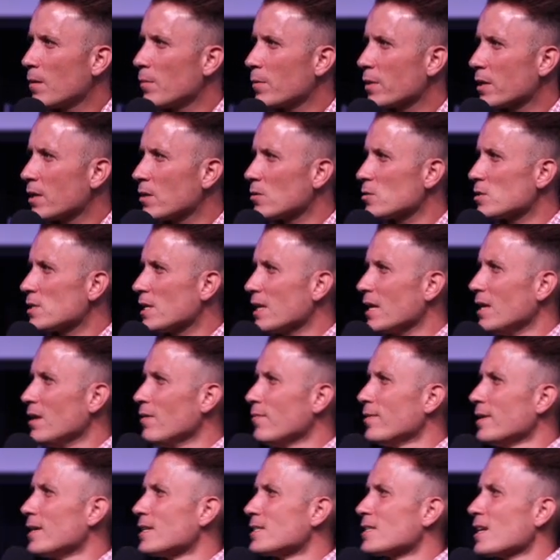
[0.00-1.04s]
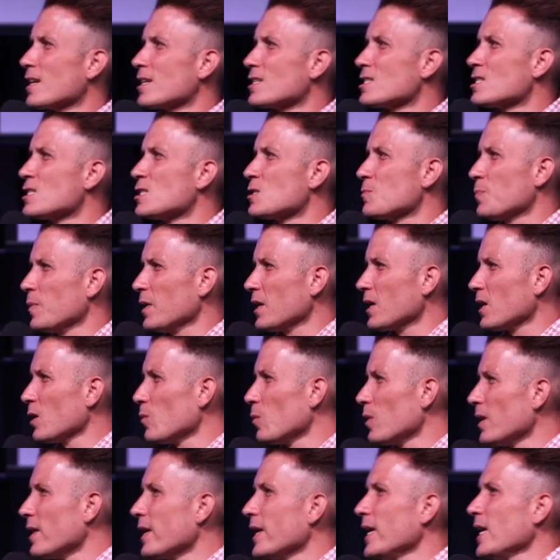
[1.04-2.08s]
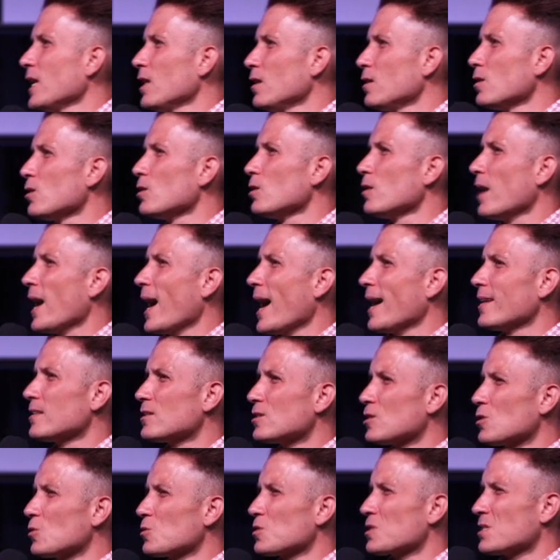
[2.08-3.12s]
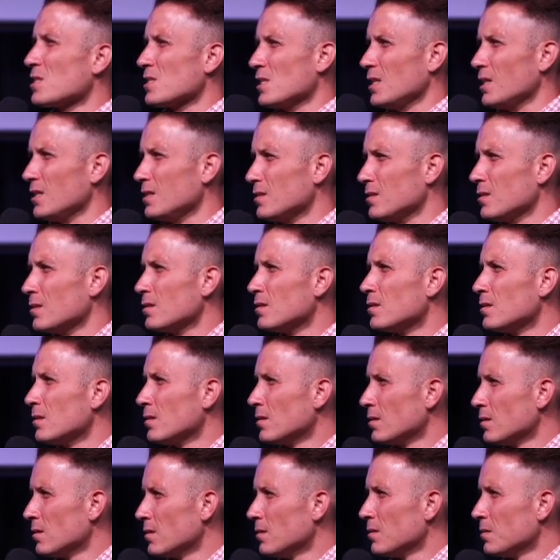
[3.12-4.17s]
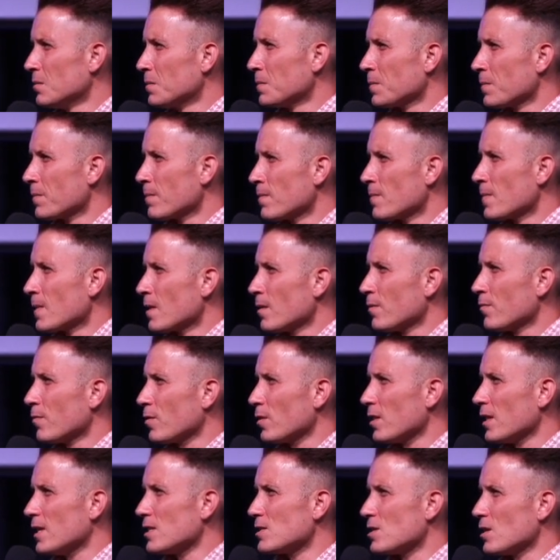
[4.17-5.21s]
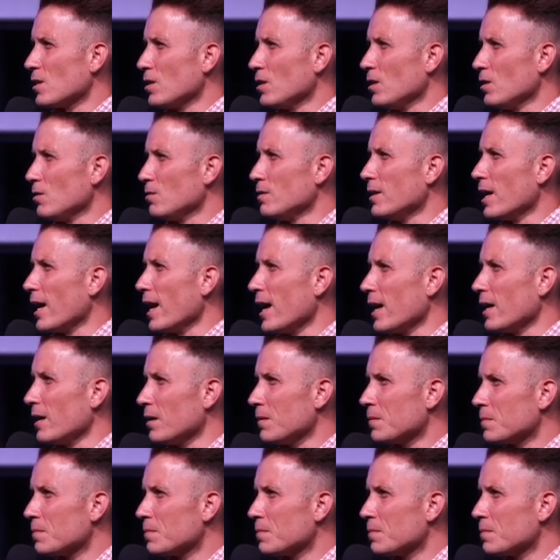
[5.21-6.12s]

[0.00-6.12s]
Because even as I speak, He will heal you at your seat. For there's a new day.